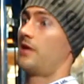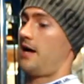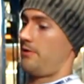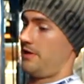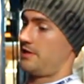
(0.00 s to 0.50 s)

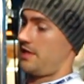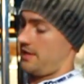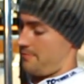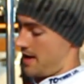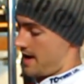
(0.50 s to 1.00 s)
account is
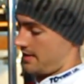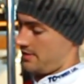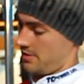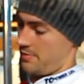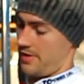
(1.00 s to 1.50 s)
like the
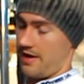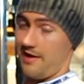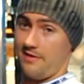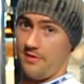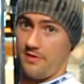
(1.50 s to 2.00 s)
markings on the
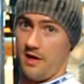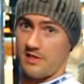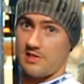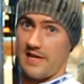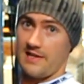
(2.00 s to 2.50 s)
bar are
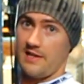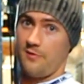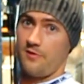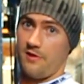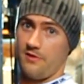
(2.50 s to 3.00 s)
slightly
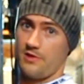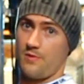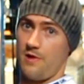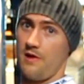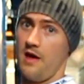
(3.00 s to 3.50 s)
different on this
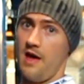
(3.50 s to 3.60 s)
one.